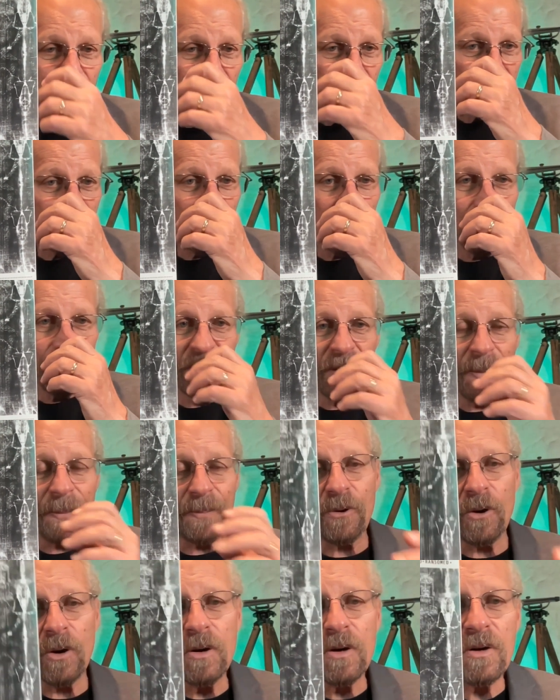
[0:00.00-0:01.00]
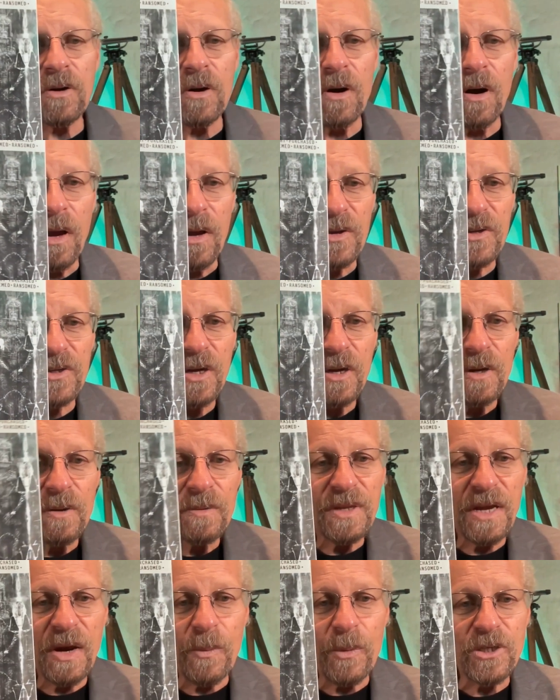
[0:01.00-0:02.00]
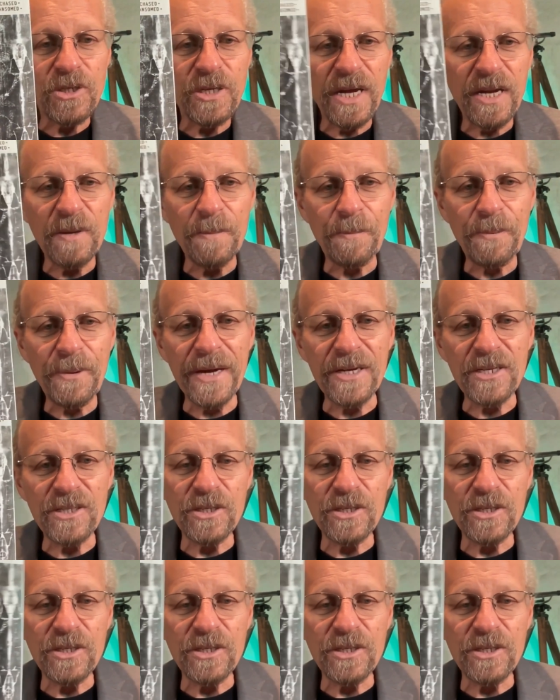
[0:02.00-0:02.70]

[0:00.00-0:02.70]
So the protocols that were set in place,